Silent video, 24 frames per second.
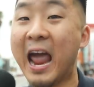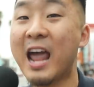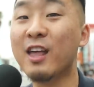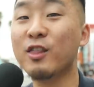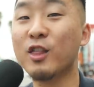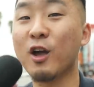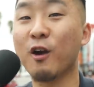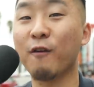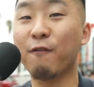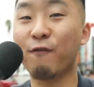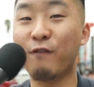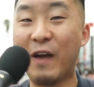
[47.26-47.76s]

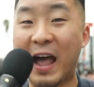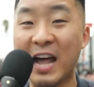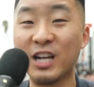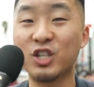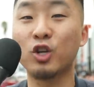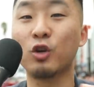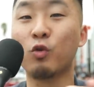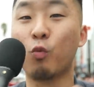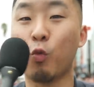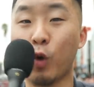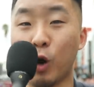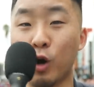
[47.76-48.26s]
and their
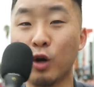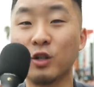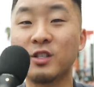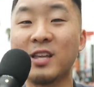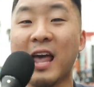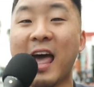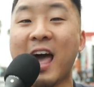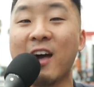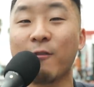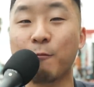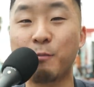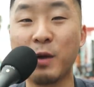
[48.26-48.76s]
fashion worlds
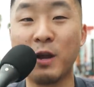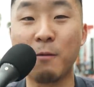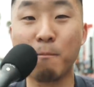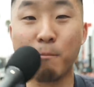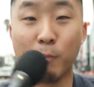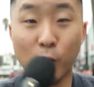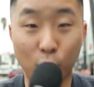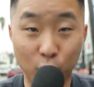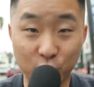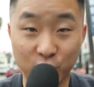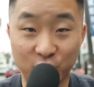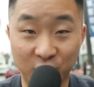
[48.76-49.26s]
have been
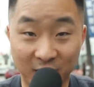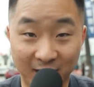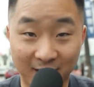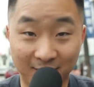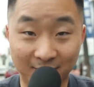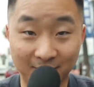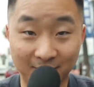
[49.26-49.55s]
merging.